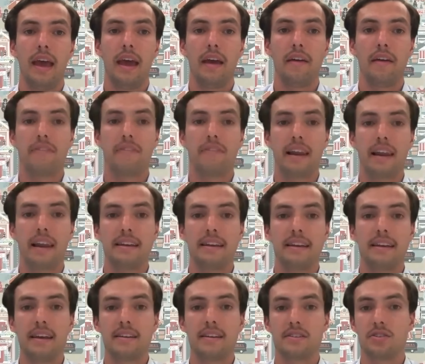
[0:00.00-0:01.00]
If the
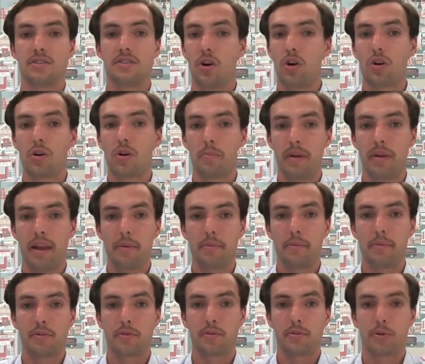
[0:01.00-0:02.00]
lender does not comply
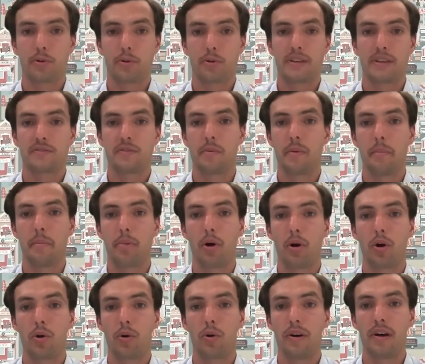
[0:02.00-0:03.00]
with the request from a
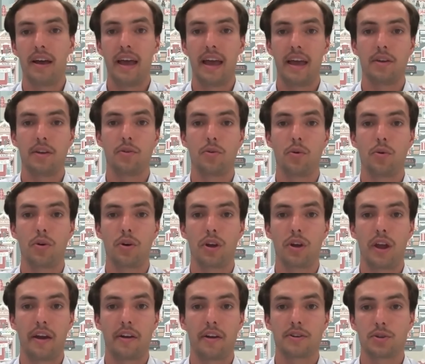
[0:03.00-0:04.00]
borrower and/or
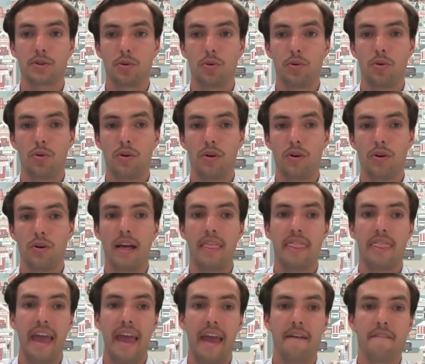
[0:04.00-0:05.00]
guarantor,
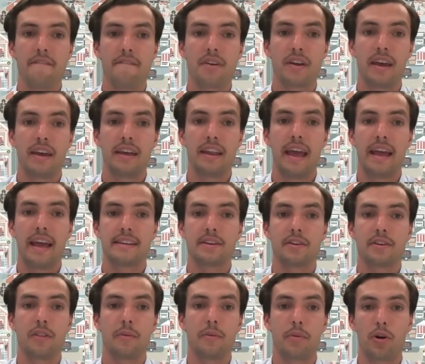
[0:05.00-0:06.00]
their advocate
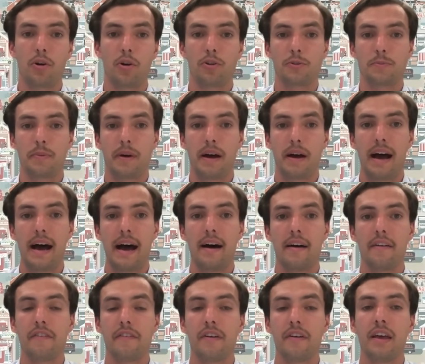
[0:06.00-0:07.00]
acting on the borrower's
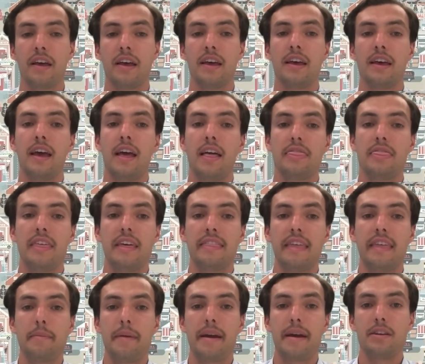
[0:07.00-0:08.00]
behalf, then
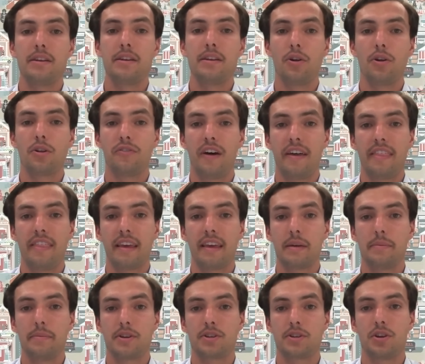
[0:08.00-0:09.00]
they may notify the
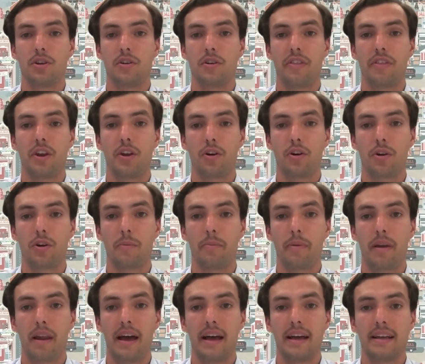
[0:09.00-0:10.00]
Commission of the
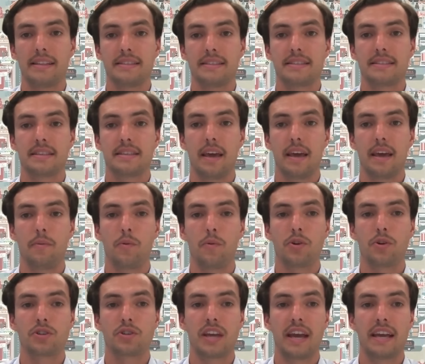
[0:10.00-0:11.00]
non-compliance, in
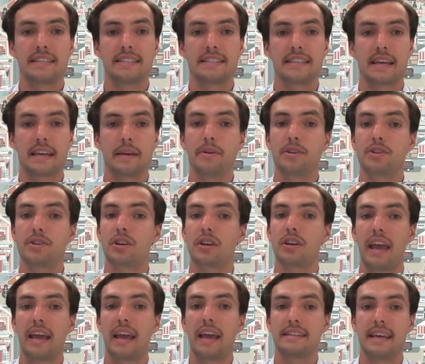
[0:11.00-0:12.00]
which case the Commission
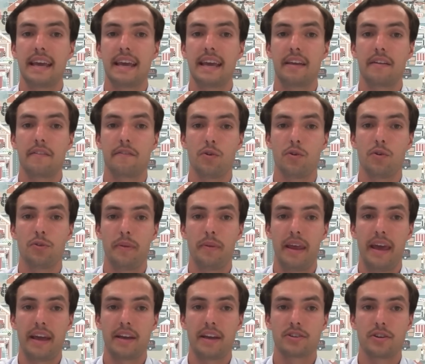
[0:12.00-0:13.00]
can take
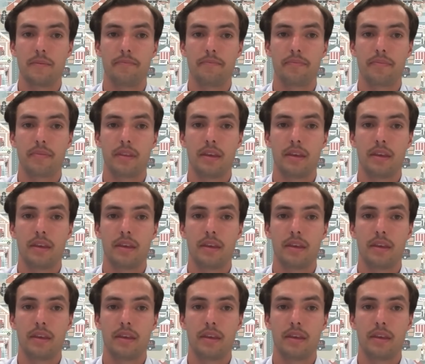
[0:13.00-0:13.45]
enforcement action.